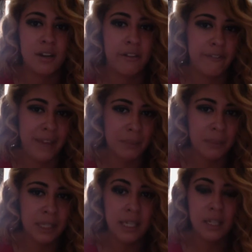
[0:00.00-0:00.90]
our
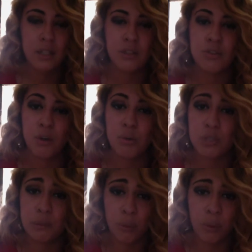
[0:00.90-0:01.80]
family, don't
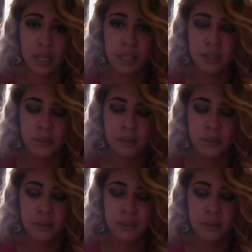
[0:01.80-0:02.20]
support it.